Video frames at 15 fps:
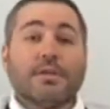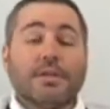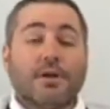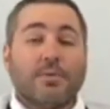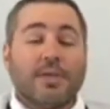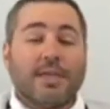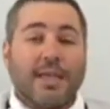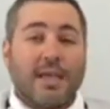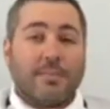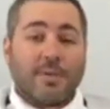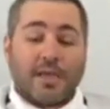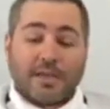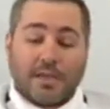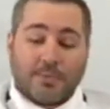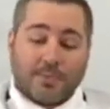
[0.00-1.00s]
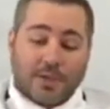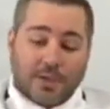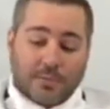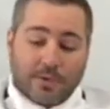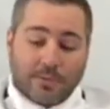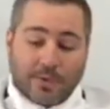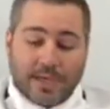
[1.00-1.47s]
You know, we came in and
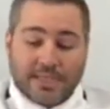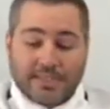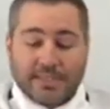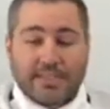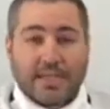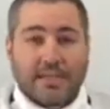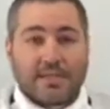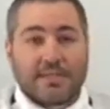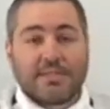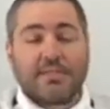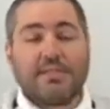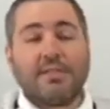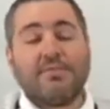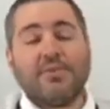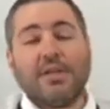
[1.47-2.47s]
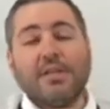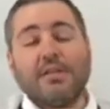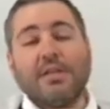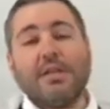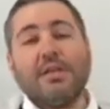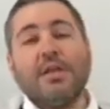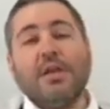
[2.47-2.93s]
we raised attendance
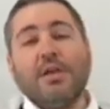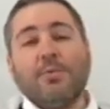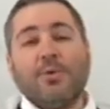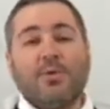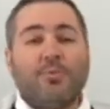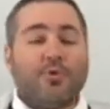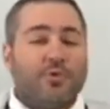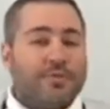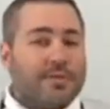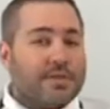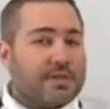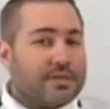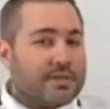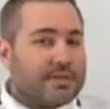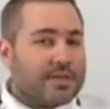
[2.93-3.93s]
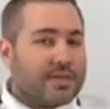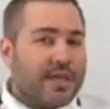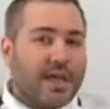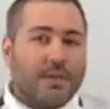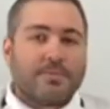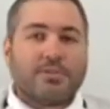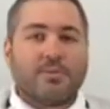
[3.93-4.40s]
significantly. We moved the
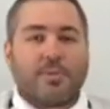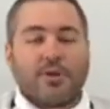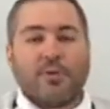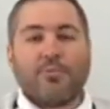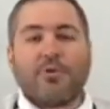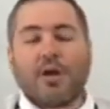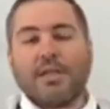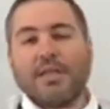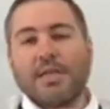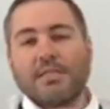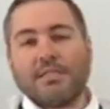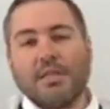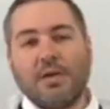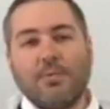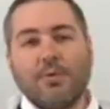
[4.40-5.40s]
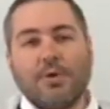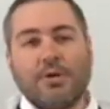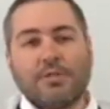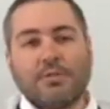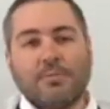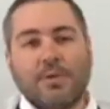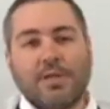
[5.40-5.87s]
games to better broadcast
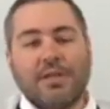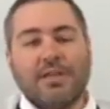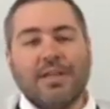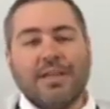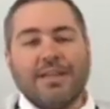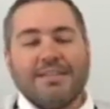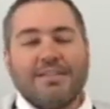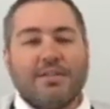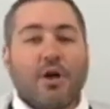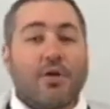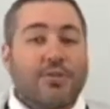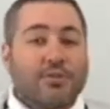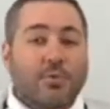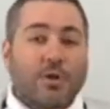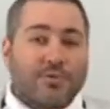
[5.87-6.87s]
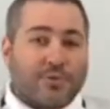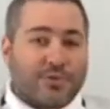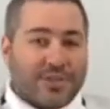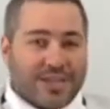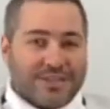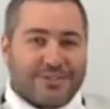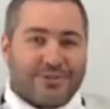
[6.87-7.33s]
networks. We did all these
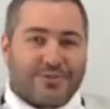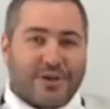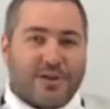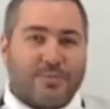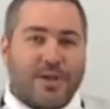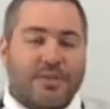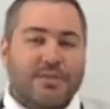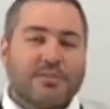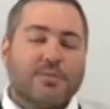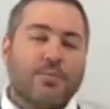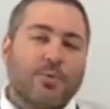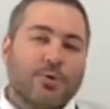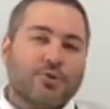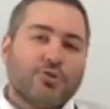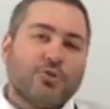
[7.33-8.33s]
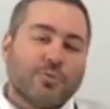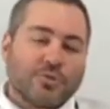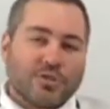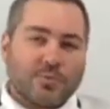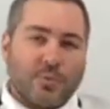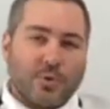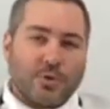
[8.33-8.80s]
wonderful things to try to make this a more
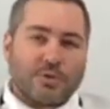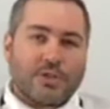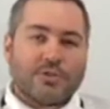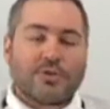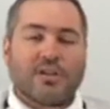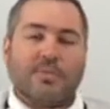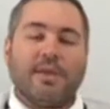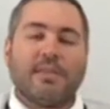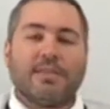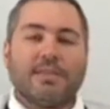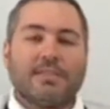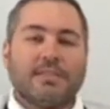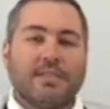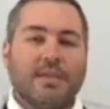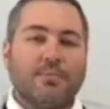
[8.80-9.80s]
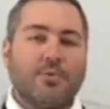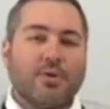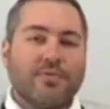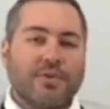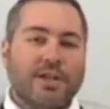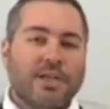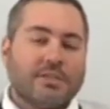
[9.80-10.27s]
enjoyable sport, to try to make this team
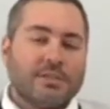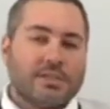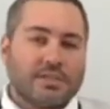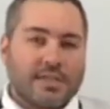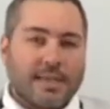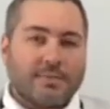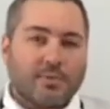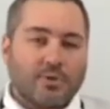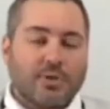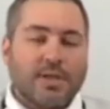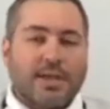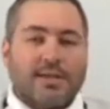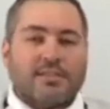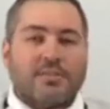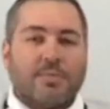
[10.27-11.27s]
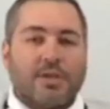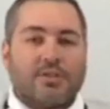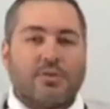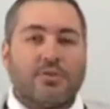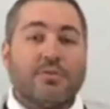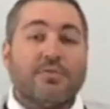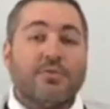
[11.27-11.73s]
more financially stable, to
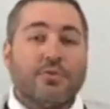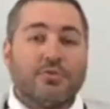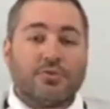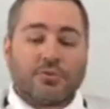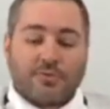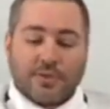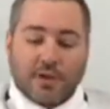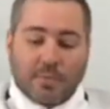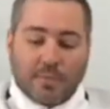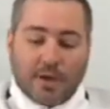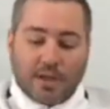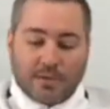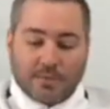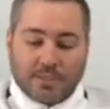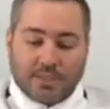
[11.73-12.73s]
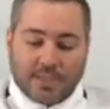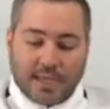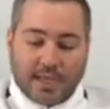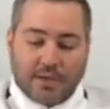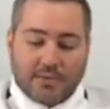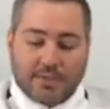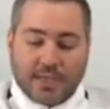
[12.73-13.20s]
make sure the future of the Armada was
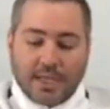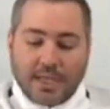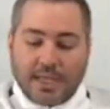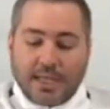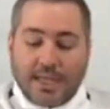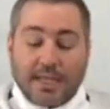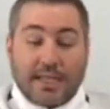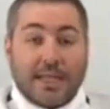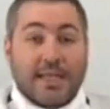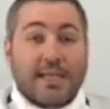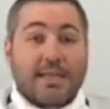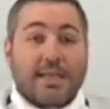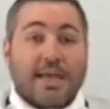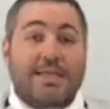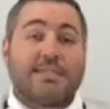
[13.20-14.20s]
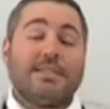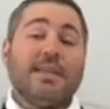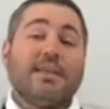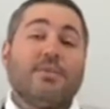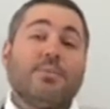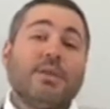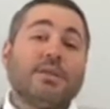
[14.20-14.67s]
sound. And again, I
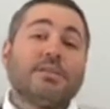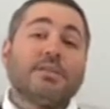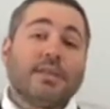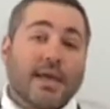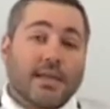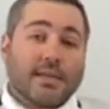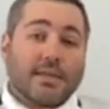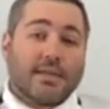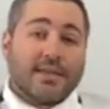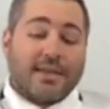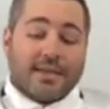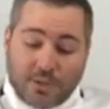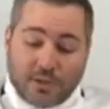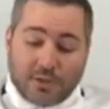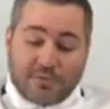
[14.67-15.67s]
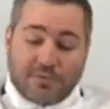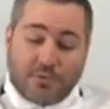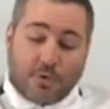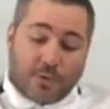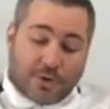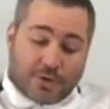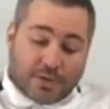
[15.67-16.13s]
stay committed to that. So as we look
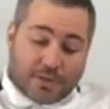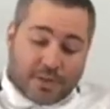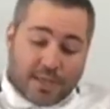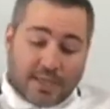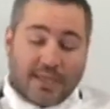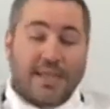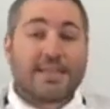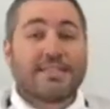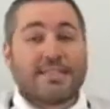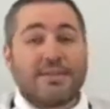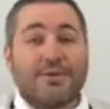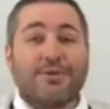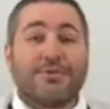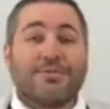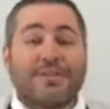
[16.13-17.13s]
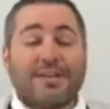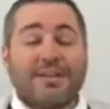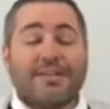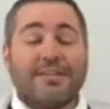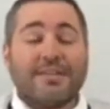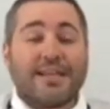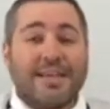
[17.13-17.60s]
forward, the
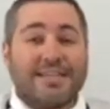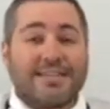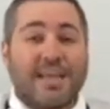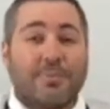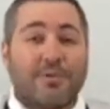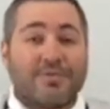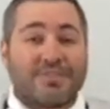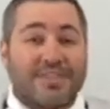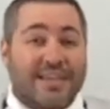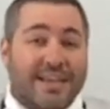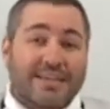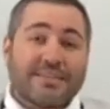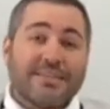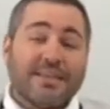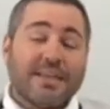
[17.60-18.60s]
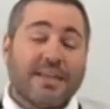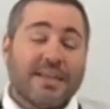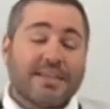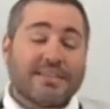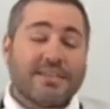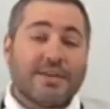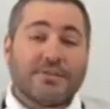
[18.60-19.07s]
NASL, the landscape of today, the
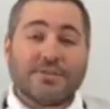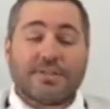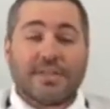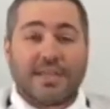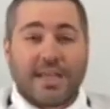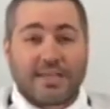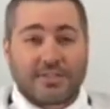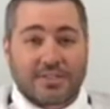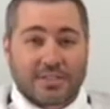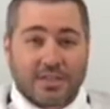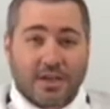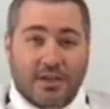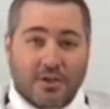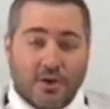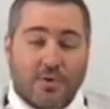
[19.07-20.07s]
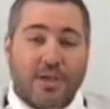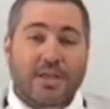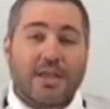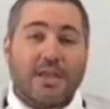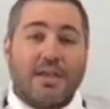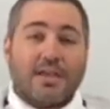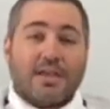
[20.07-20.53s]
NASL's litigation is
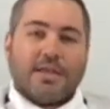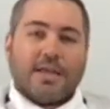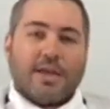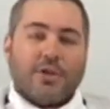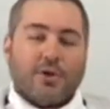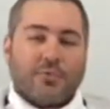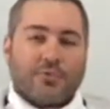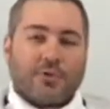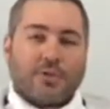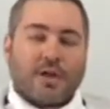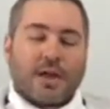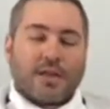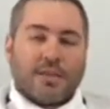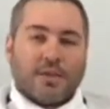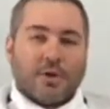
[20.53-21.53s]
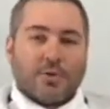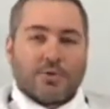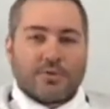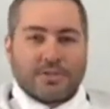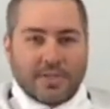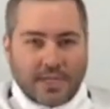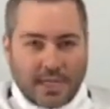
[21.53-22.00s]
ongoing. I know for a lot of the
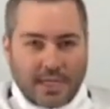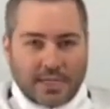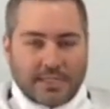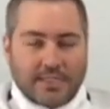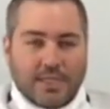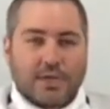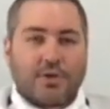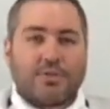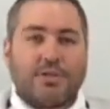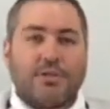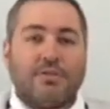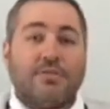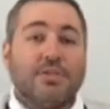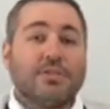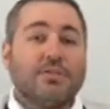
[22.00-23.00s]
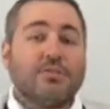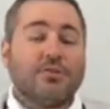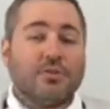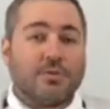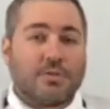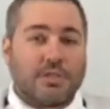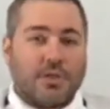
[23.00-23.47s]
owners in the NASL that
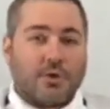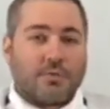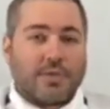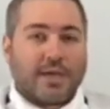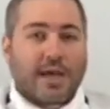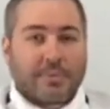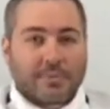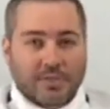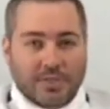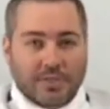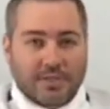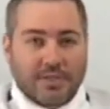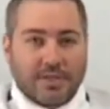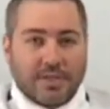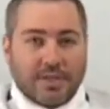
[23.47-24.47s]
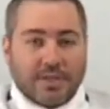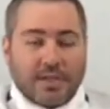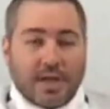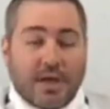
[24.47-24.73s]
Division II is the only option.